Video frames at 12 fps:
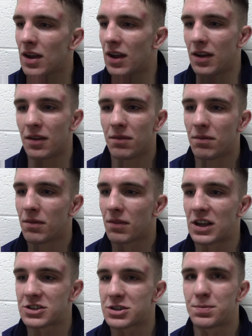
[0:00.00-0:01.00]
and
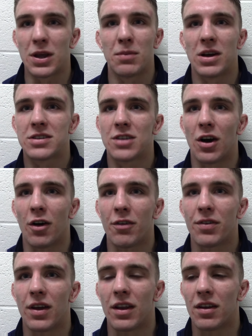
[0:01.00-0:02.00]
that's just being
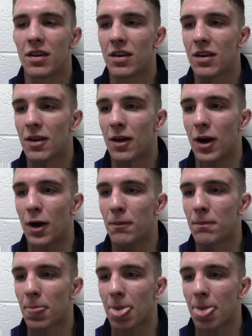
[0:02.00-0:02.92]
myself and um,